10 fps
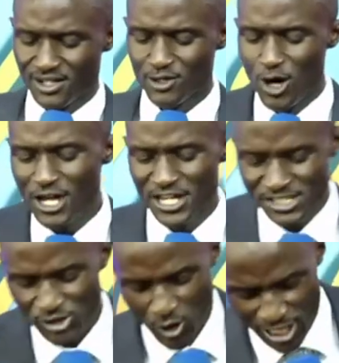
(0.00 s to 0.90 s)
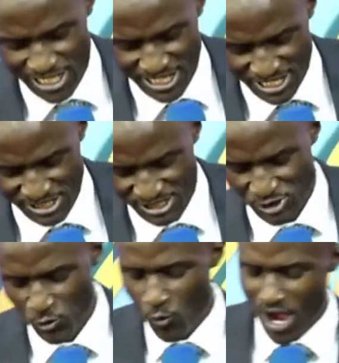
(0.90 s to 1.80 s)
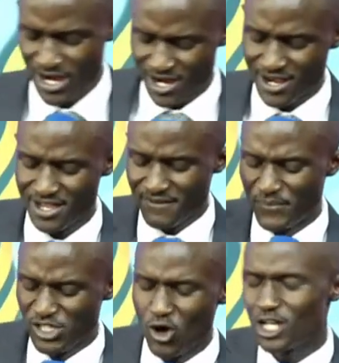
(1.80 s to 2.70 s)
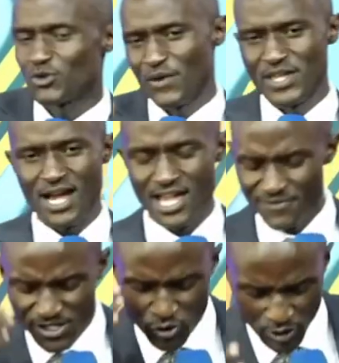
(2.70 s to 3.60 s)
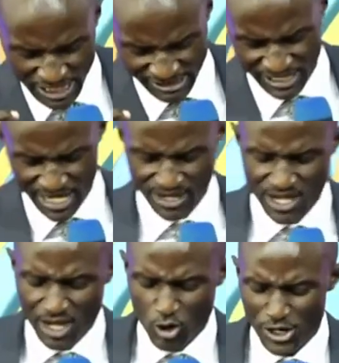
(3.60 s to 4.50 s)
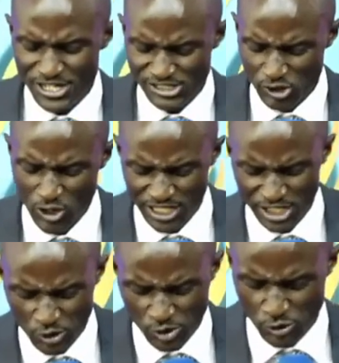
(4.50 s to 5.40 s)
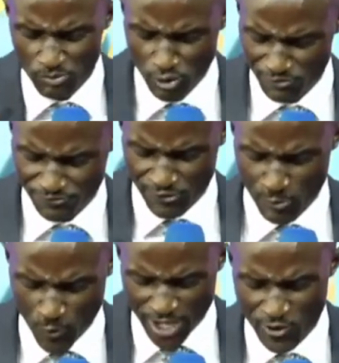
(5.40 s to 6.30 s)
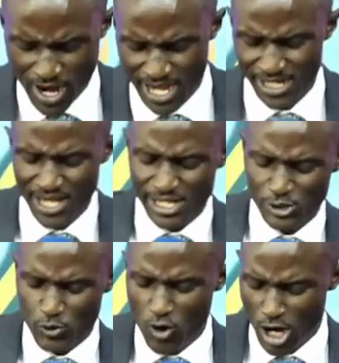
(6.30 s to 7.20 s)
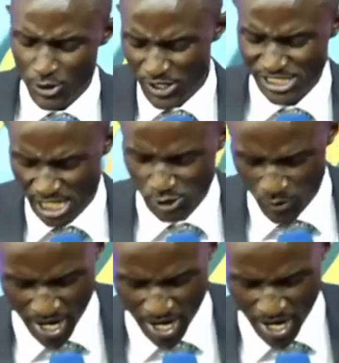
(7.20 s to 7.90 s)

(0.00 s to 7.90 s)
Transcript: God is calling us to work beyond where we are. Even your listener, God is calling you to move from where you are to go reach out to